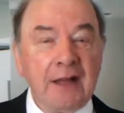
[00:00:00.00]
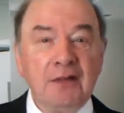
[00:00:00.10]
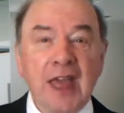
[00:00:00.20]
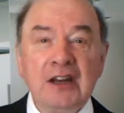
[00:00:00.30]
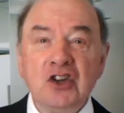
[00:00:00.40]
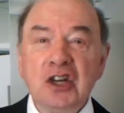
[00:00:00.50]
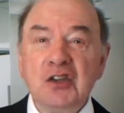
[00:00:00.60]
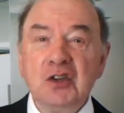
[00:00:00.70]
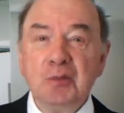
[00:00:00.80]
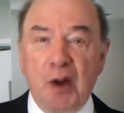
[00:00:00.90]
And then
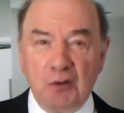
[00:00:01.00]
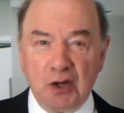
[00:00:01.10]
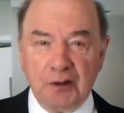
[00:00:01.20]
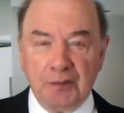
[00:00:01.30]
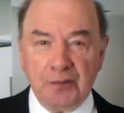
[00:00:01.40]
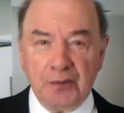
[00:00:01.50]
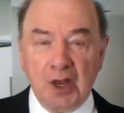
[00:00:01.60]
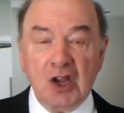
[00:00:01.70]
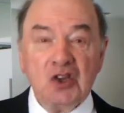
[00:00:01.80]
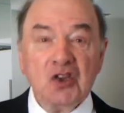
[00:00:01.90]
she spoke.
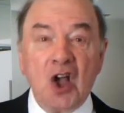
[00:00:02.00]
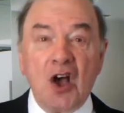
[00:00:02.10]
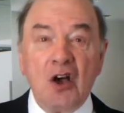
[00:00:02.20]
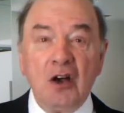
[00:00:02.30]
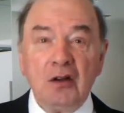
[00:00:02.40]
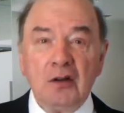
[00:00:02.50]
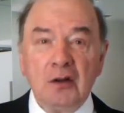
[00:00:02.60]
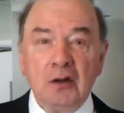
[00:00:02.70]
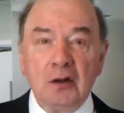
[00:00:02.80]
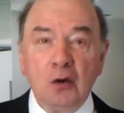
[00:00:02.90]
"Sir,
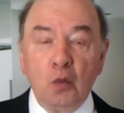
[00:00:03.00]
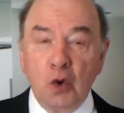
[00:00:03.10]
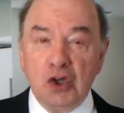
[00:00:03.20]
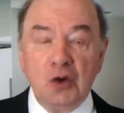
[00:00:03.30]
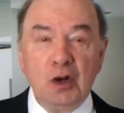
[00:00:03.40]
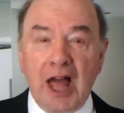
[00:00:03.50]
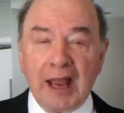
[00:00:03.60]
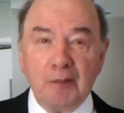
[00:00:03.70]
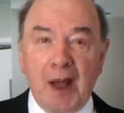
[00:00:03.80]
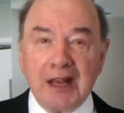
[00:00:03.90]
would you
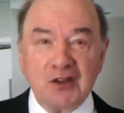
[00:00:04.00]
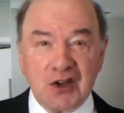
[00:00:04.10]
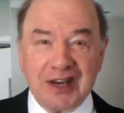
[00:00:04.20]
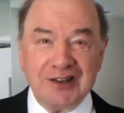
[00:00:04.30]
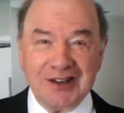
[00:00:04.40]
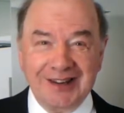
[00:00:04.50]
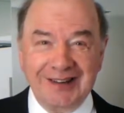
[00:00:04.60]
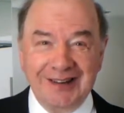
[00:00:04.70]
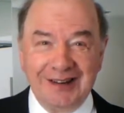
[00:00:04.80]
like my seat?"